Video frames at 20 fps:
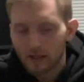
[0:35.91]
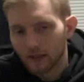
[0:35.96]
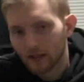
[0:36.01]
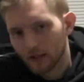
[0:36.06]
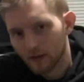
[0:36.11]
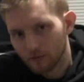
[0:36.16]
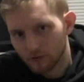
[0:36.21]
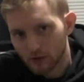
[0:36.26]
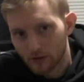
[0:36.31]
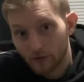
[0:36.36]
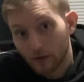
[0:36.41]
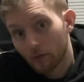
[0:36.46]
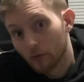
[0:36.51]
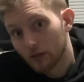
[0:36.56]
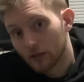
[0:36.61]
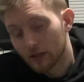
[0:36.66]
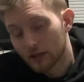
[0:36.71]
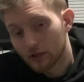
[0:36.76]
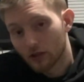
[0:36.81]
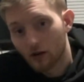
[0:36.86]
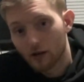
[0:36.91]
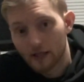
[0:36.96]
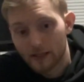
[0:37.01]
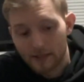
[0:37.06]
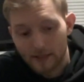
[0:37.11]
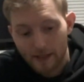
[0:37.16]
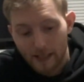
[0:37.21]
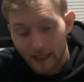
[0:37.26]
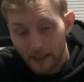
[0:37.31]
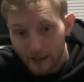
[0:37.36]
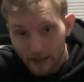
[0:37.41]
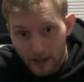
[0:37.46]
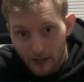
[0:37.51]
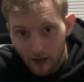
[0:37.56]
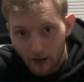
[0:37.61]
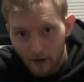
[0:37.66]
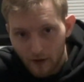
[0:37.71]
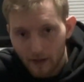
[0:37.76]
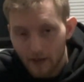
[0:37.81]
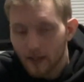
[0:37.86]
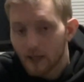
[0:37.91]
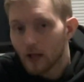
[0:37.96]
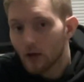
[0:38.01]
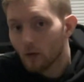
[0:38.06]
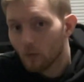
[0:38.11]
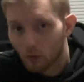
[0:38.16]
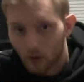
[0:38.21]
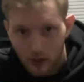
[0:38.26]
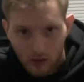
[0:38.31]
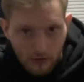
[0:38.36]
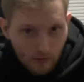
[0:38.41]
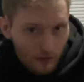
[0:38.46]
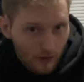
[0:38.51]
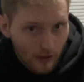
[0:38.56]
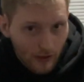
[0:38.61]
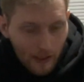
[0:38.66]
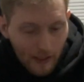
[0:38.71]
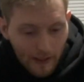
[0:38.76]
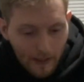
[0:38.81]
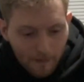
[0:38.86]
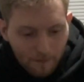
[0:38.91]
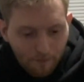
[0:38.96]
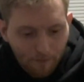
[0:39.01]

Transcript: of living with this card as a daily card, what it's really like,